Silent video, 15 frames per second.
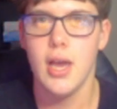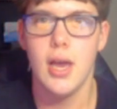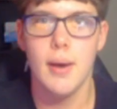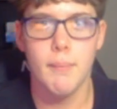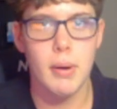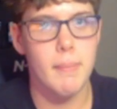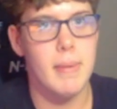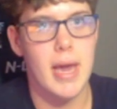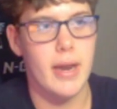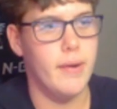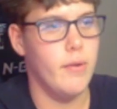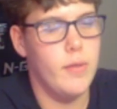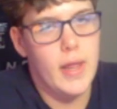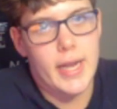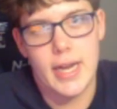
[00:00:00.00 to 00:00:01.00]
But man,
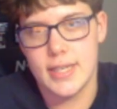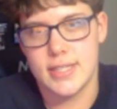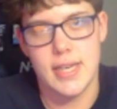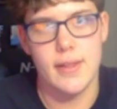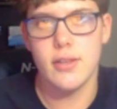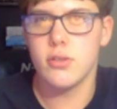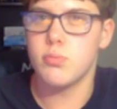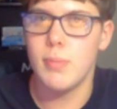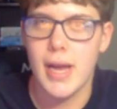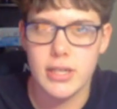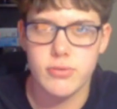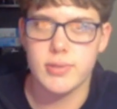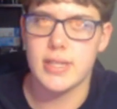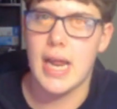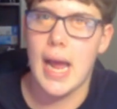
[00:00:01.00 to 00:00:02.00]
like I said, this match
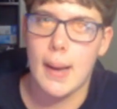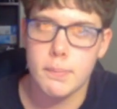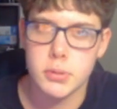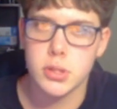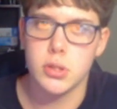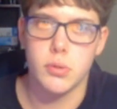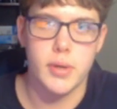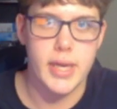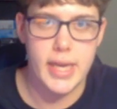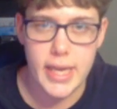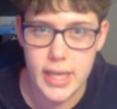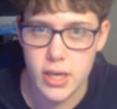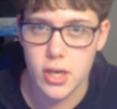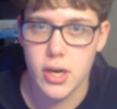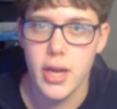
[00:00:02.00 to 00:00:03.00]
was an absolute
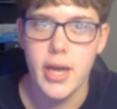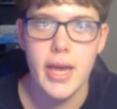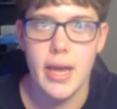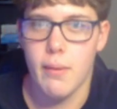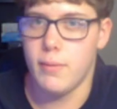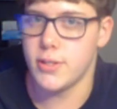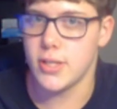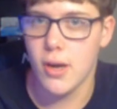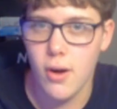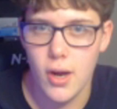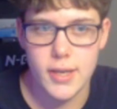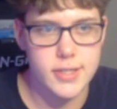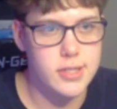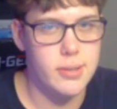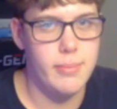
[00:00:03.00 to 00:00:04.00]
heater. It was
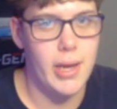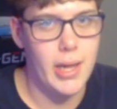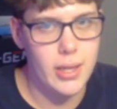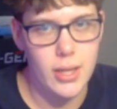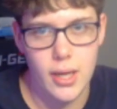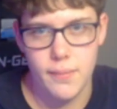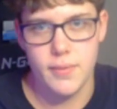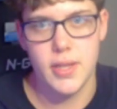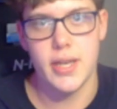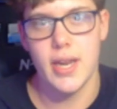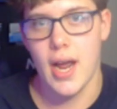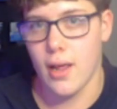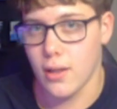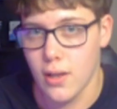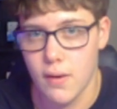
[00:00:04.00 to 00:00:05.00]
awesome. I loved it.
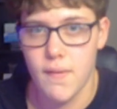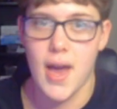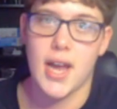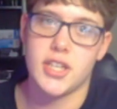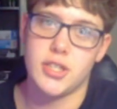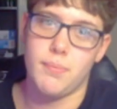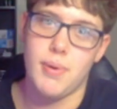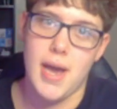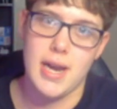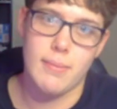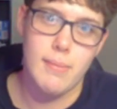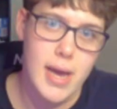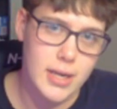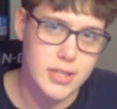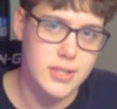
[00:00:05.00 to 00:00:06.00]
I love action-packed
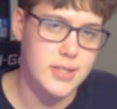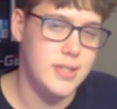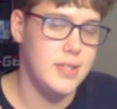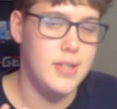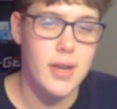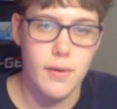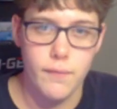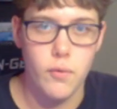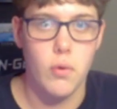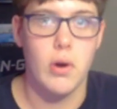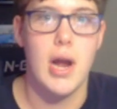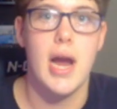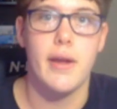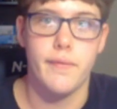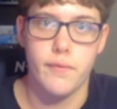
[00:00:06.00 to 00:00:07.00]
matches, and therefore
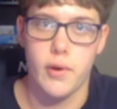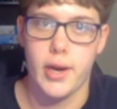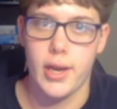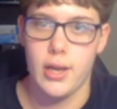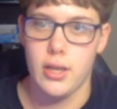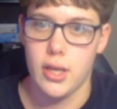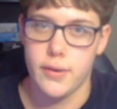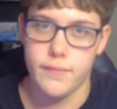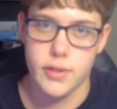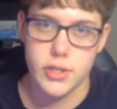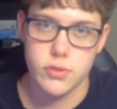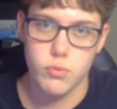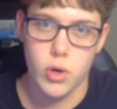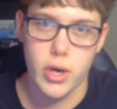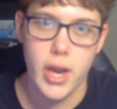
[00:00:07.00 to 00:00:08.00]
I freaking love this
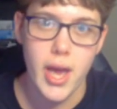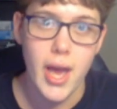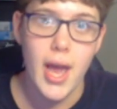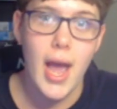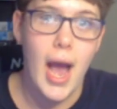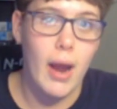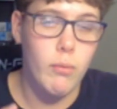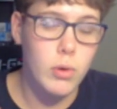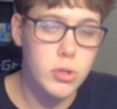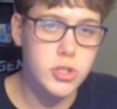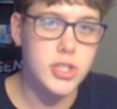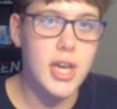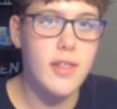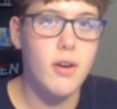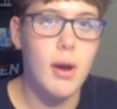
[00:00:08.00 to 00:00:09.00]
one. I will
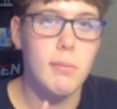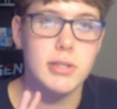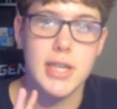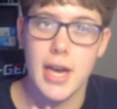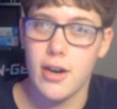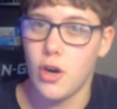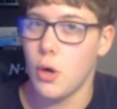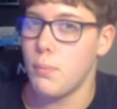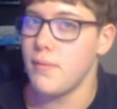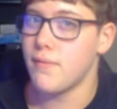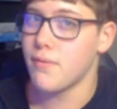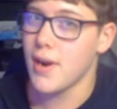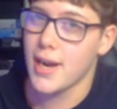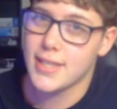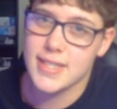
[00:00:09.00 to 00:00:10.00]
say, though, I was kind of hoping
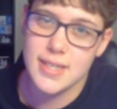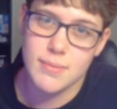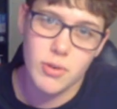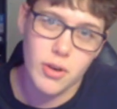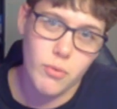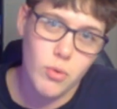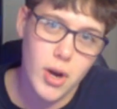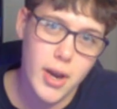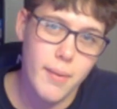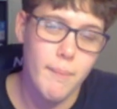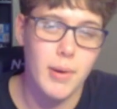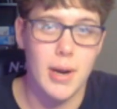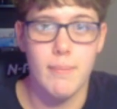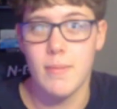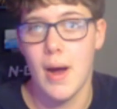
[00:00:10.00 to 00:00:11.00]
Fraxium would have won,
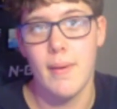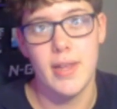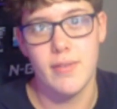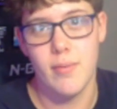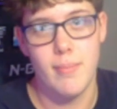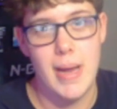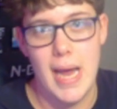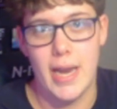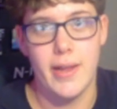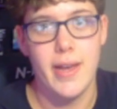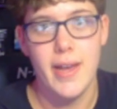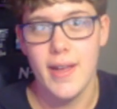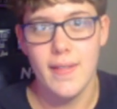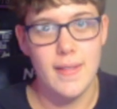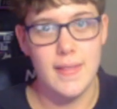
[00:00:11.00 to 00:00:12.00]
but I'm not even mad.
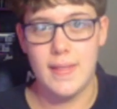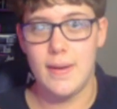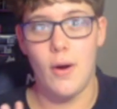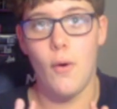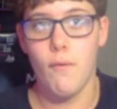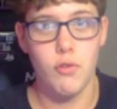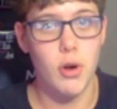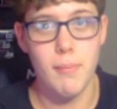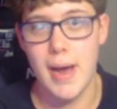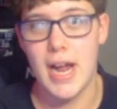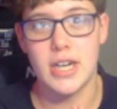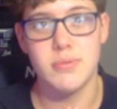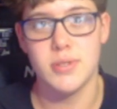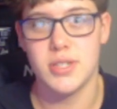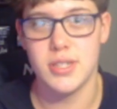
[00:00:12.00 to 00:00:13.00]
The overall
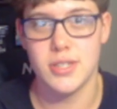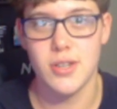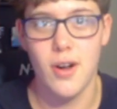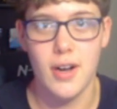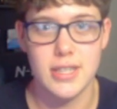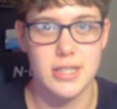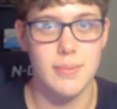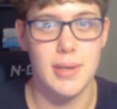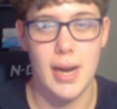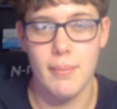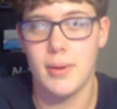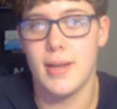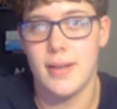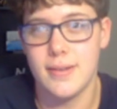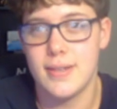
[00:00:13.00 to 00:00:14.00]
match was just awesome, and I'm
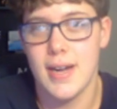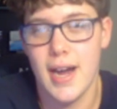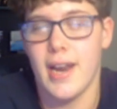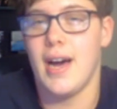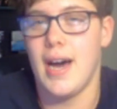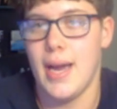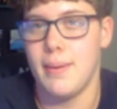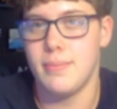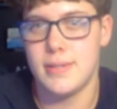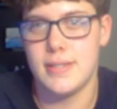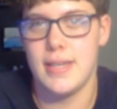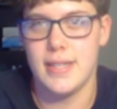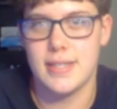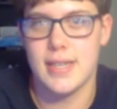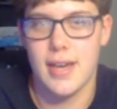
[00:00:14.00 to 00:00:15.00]
kind of hyped.
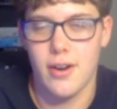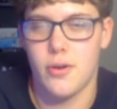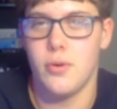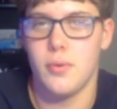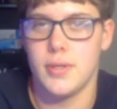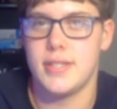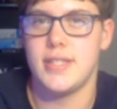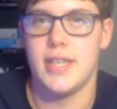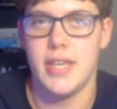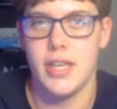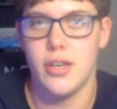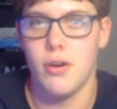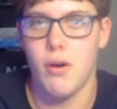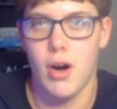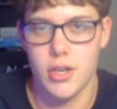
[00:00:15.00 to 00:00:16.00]
It's kind of cool to see,
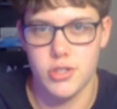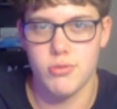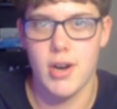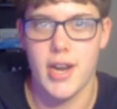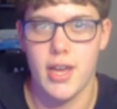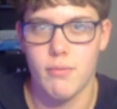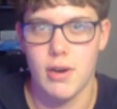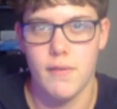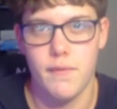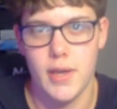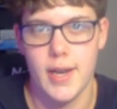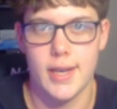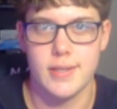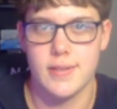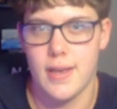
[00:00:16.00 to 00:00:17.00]
Andrade and Rey
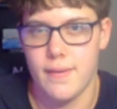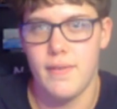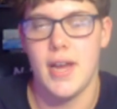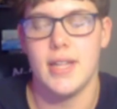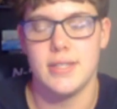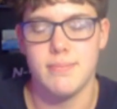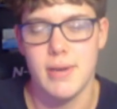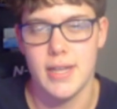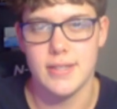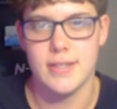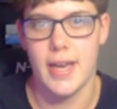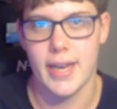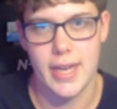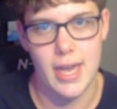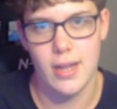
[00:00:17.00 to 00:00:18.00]
Fenix advance, man.
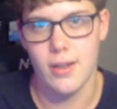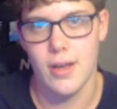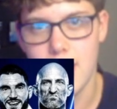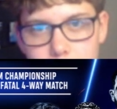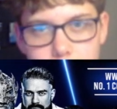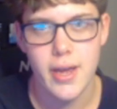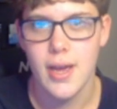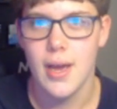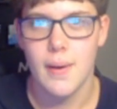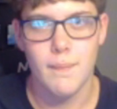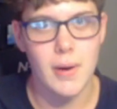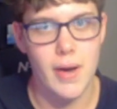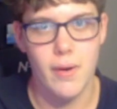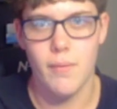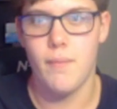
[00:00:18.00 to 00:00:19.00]
I can't lie.
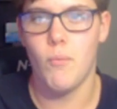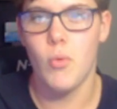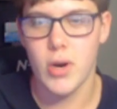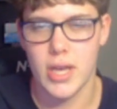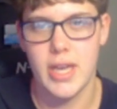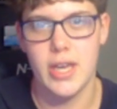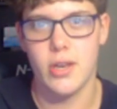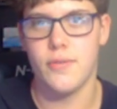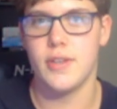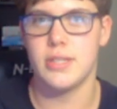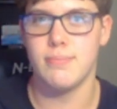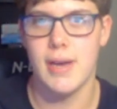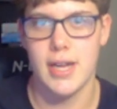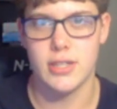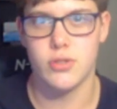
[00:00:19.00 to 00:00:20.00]
But what a heater this
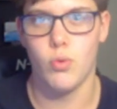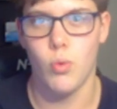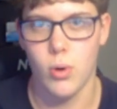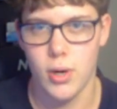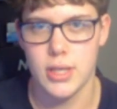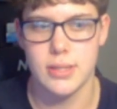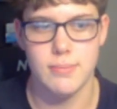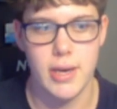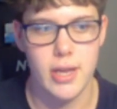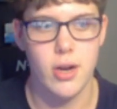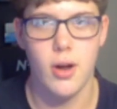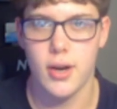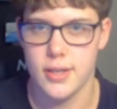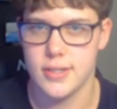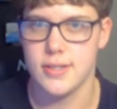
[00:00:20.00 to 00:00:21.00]
match was, man,
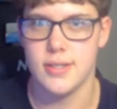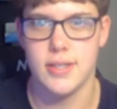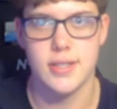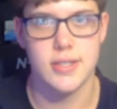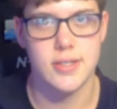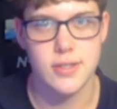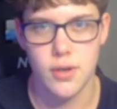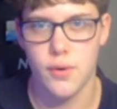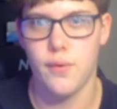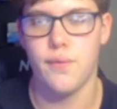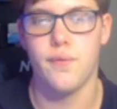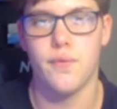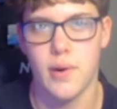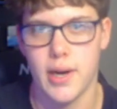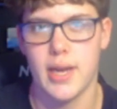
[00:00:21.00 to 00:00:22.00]
honestly. So
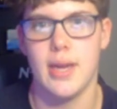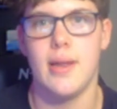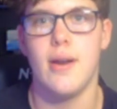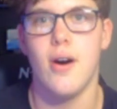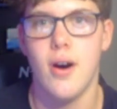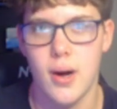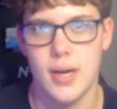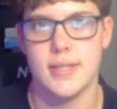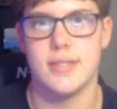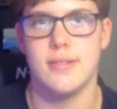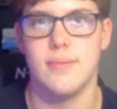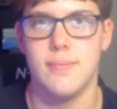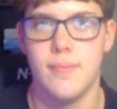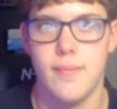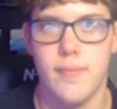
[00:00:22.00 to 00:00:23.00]
freaking awesome.